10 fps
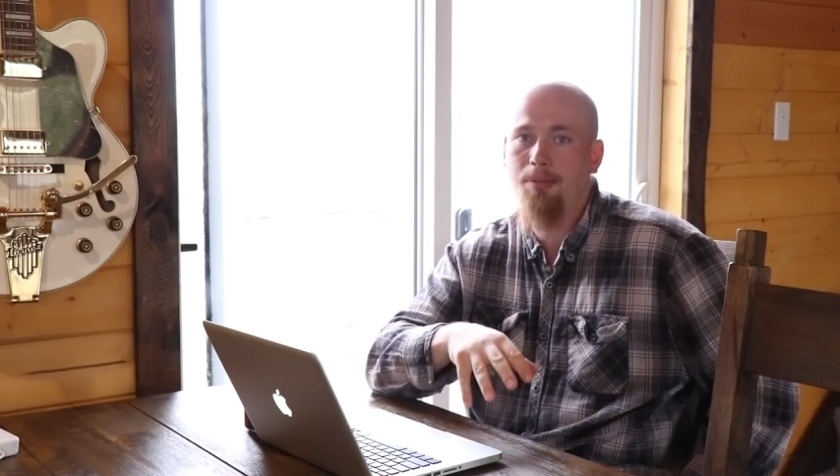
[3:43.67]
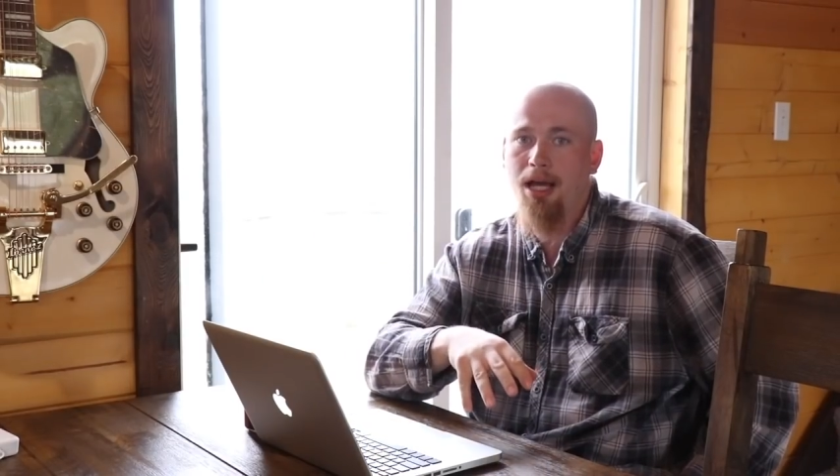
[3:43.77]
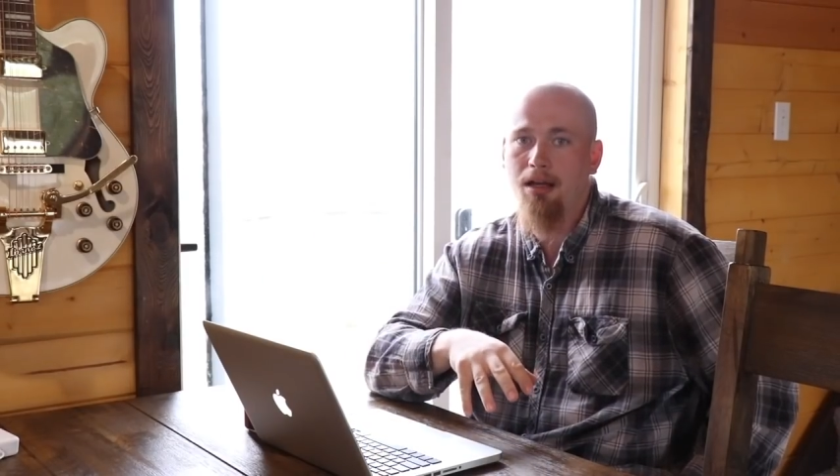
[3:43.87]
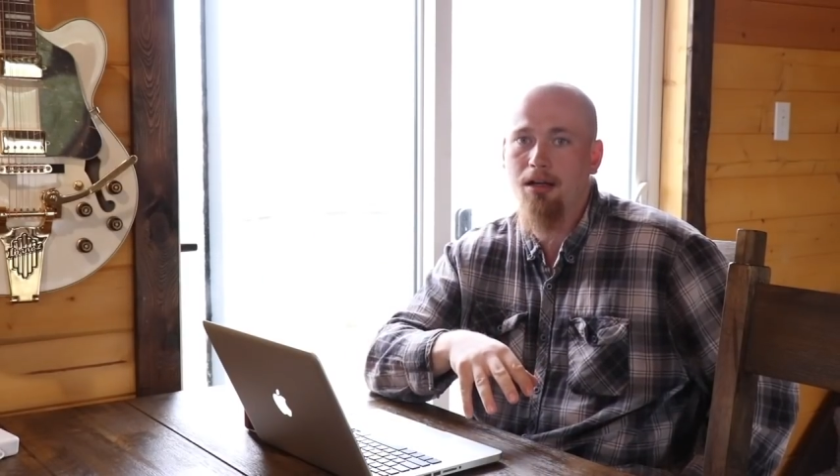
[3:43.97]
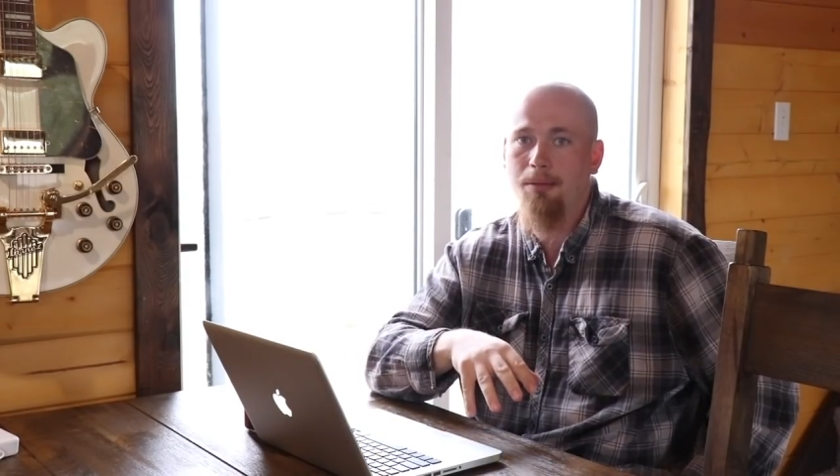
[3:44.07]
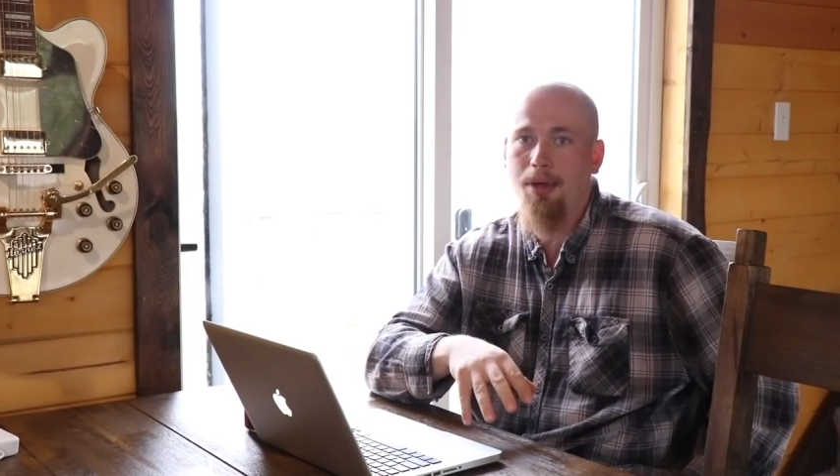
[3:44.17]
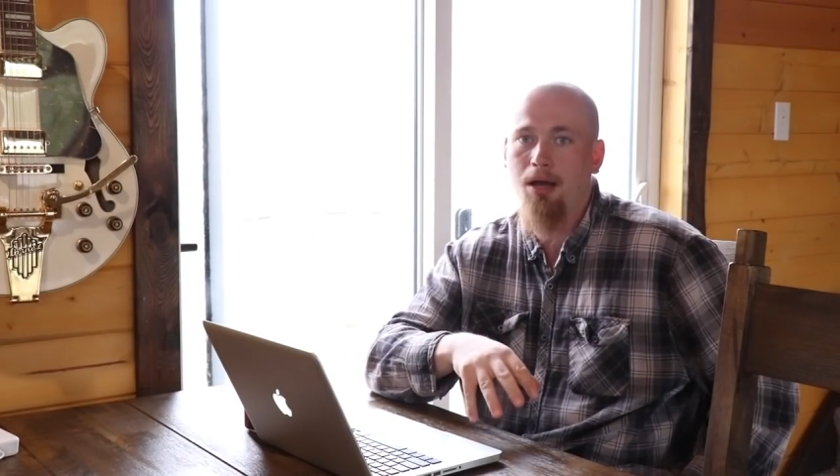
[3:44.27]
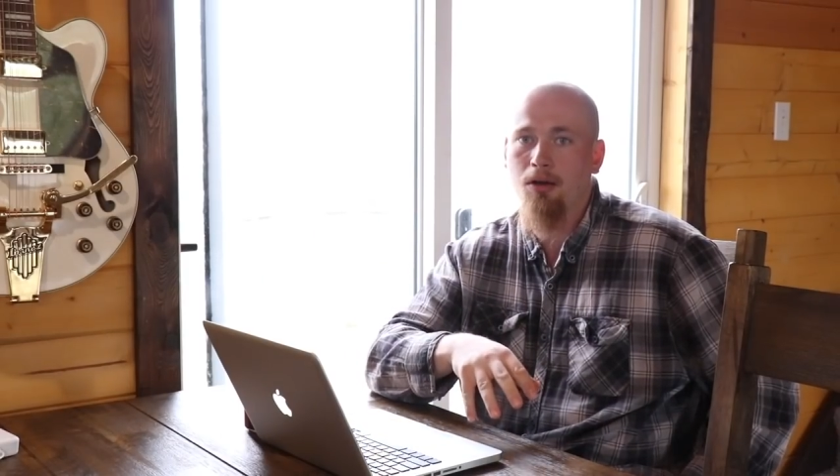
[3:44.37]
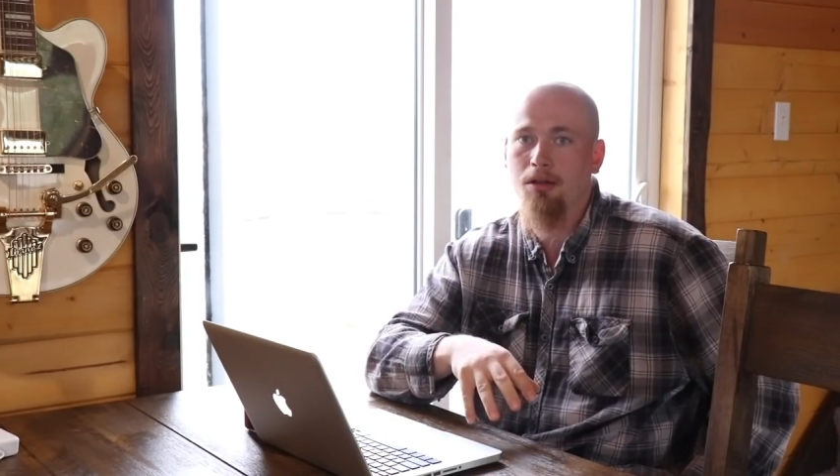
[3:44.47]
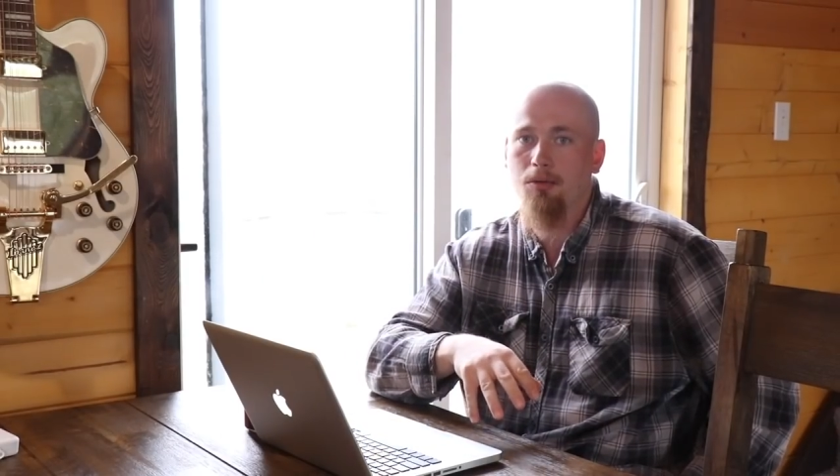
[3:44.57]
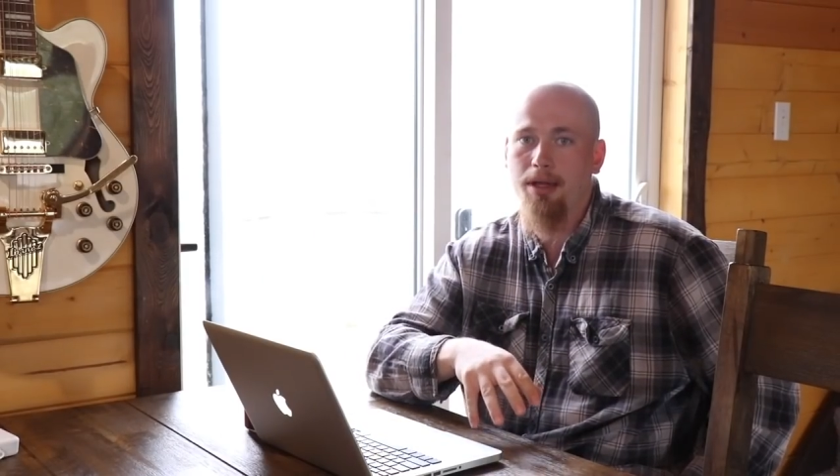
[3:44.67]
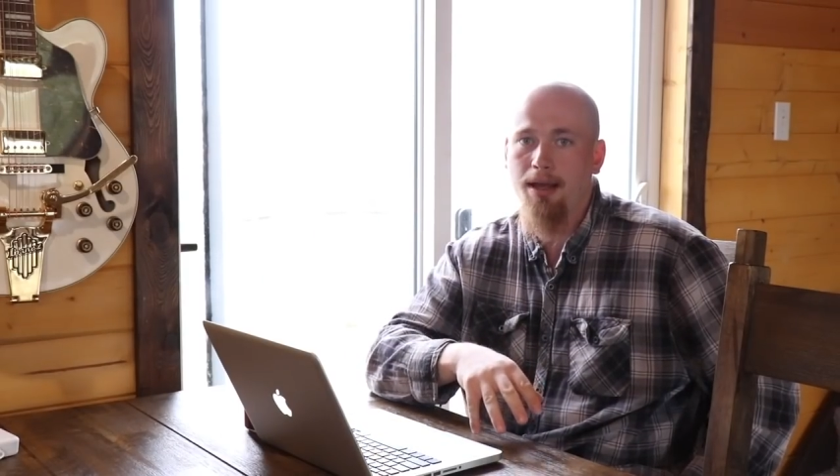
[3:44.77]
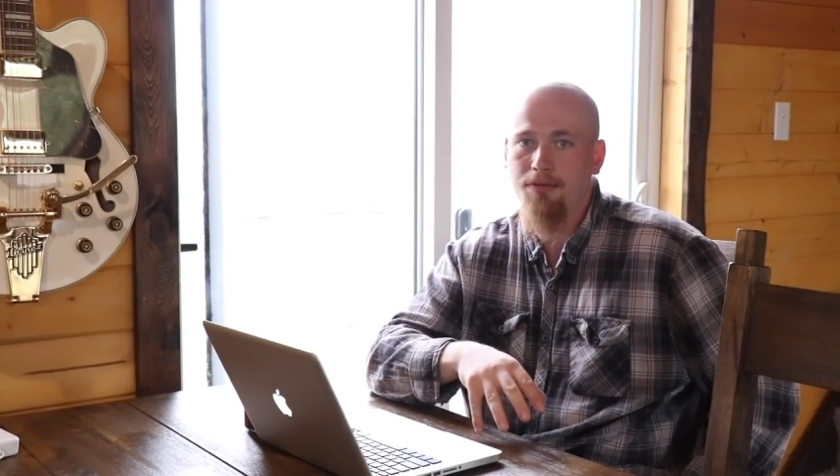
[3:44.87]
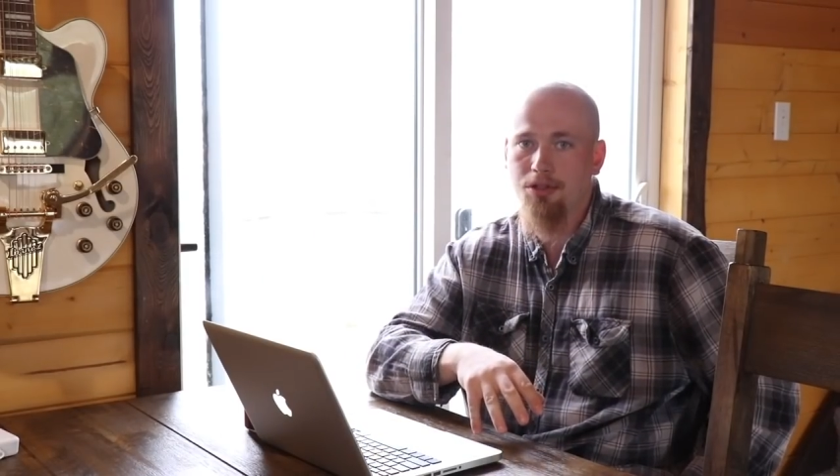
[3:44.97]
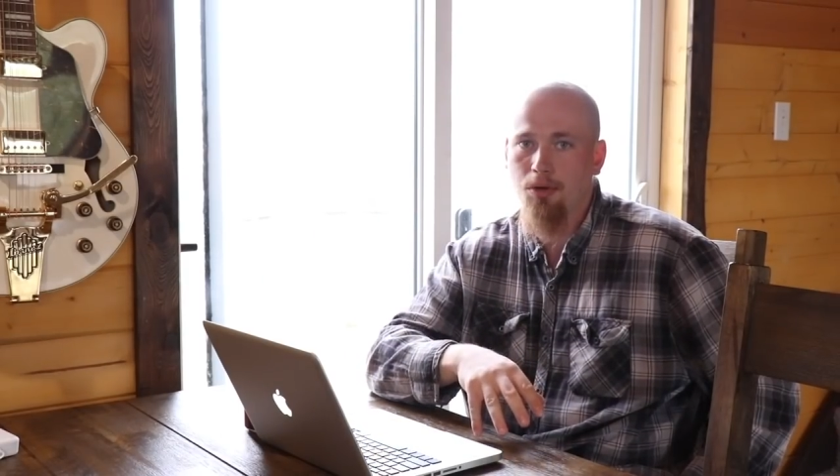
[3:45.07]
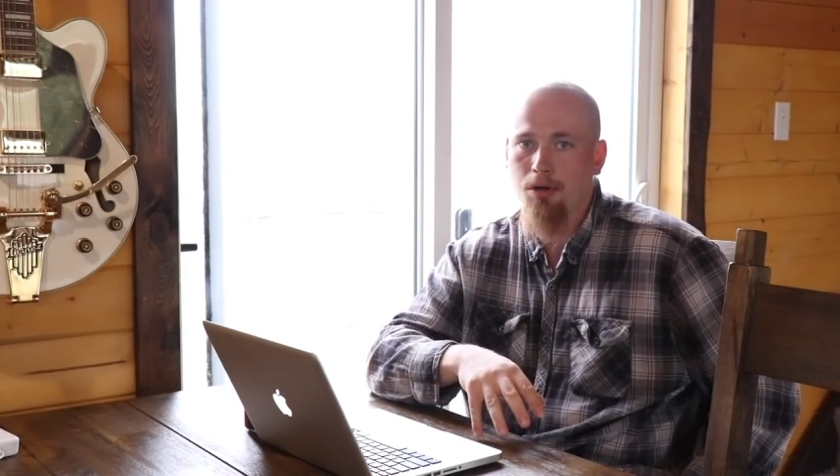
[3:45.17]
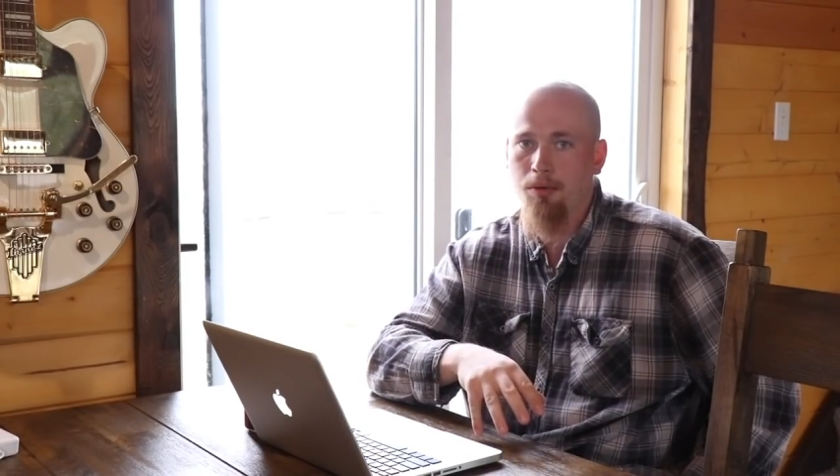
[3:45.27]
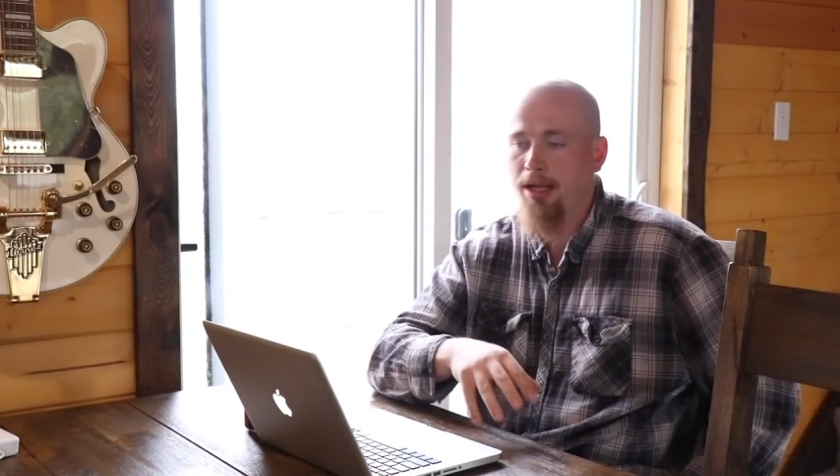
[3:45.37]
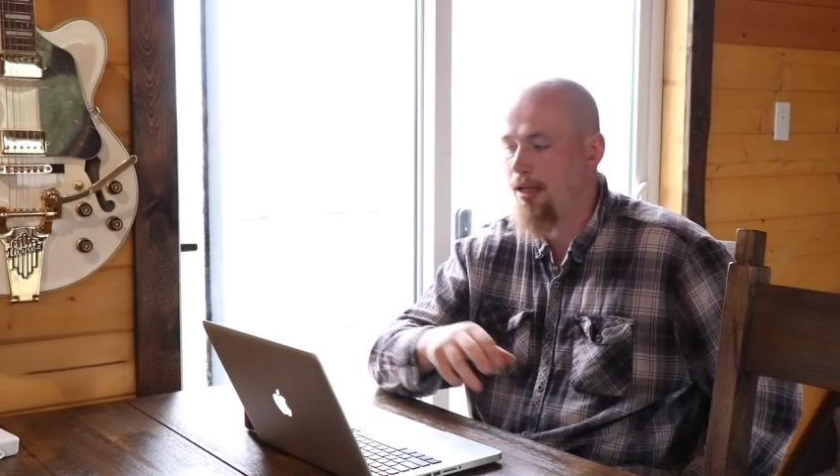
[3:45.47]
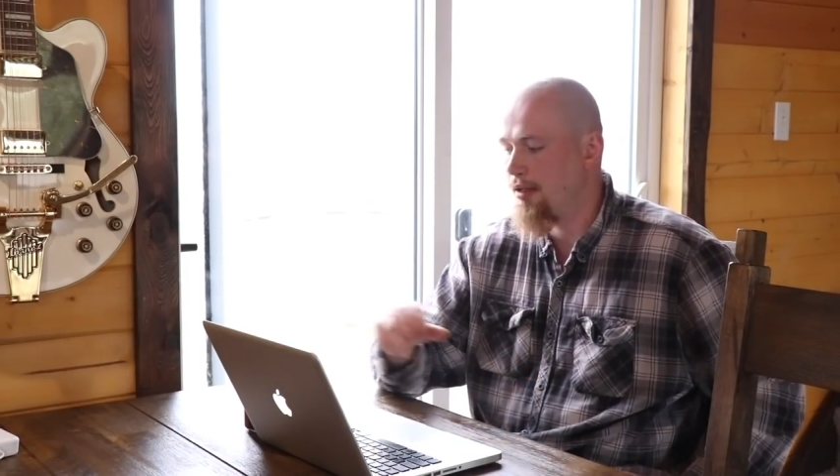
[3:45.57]
battery power that we have stored
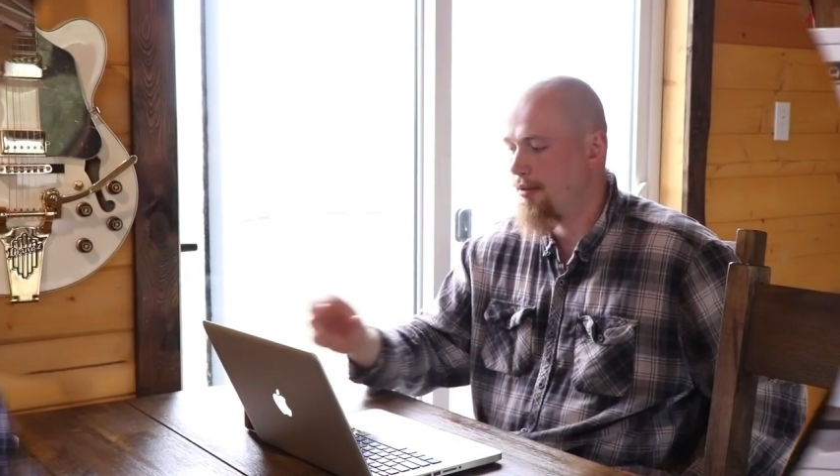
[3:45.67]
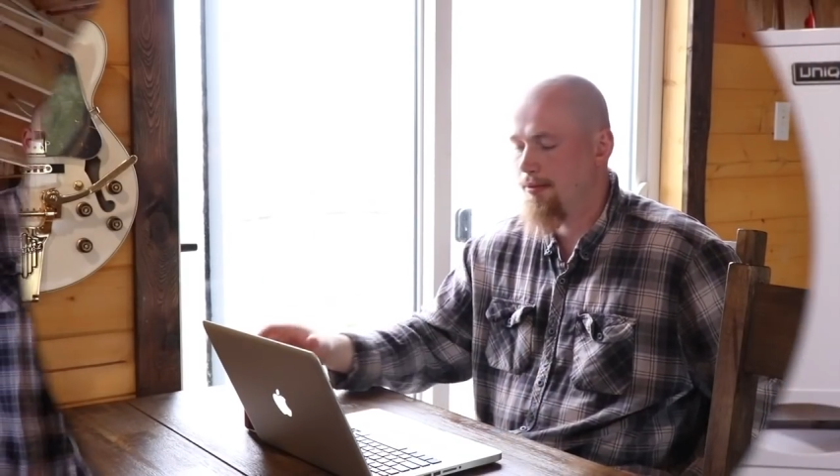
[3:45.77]
away.